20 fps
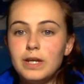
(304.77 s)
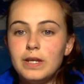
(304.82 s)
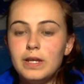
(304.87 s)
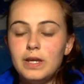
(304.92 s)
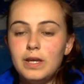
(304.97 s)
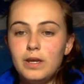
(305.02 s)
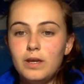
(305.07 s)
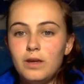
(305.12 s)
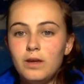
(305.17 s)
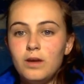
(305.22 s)
and
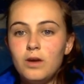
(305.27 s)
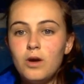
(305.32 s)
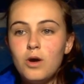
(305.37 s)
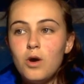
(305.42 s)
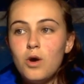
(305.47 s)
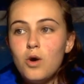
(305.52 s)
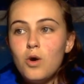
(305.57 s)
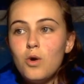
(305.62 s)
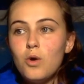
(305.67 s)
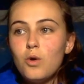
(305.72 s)
he
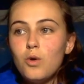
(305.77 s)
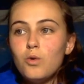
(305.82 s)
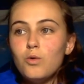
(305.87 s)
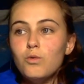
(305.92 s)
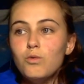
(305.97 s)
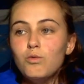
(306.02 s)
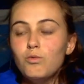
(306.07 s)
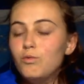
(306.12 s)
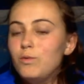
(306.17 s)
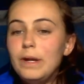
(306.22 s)

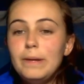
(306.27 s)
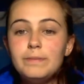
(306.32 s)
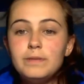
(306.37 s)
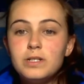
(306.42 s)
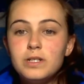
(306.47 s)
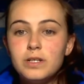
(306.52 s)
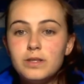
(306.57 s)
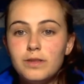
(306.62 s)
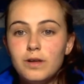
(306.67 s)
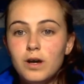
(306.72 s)

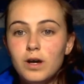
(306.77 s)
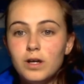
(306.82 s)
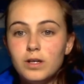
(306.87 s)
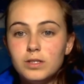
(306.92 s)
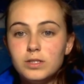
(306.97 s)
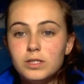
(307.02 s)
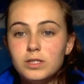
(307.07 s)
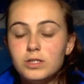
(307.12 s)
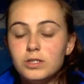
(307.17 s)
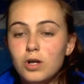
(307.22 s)
ripped the
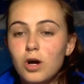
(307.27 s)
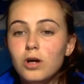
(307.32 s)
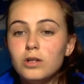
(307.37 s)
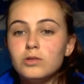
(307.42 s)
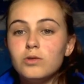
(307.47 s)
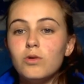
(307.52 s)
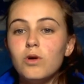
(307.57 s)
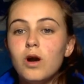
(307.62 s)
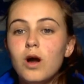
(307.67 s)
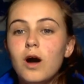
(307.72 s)
stall
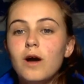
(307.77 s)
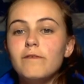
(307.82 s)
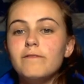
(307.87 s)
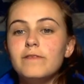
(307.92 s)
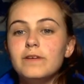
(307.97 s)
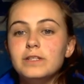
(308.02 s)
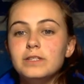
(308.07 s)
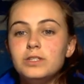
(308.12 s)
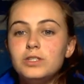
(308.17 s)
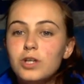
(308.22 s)
door off
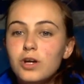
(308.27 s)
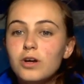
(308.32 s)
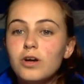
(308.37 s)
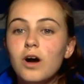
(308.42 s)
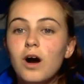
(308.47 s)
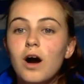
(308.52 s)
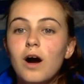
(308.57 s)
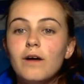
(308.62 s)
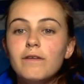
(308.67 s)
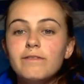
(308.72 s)
and took
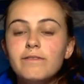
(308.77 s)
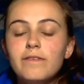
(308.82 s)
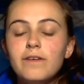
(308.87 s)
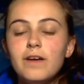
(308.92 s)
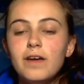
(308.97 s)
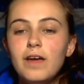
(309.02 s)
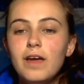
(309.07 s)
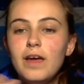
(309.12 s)
off